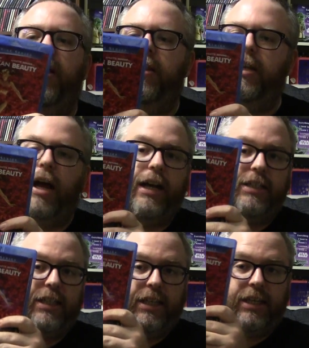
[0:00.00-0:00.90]
the
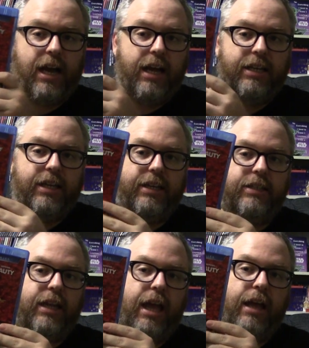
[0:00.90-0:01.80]
nineteen
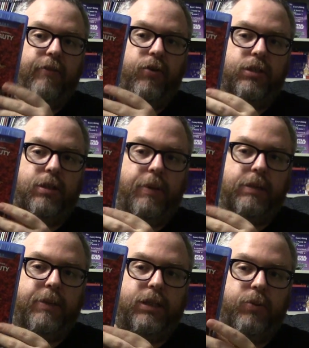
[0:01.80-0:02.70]
nineties, and of course the
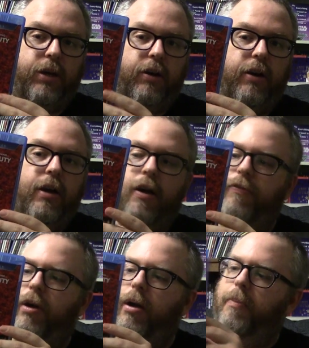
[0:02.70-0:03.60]
Best Picture winner
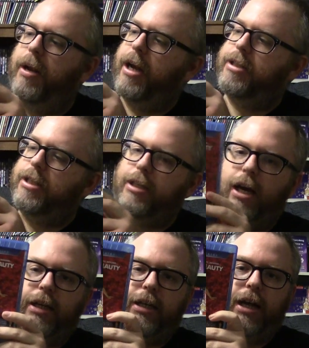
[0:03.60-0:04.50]
from nineteen
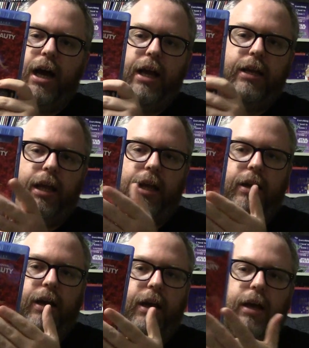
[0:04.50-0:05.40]
ninety-nine,
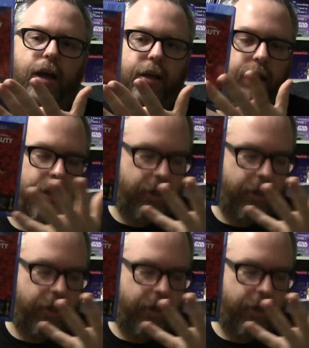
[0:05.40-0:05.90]
and I, I, I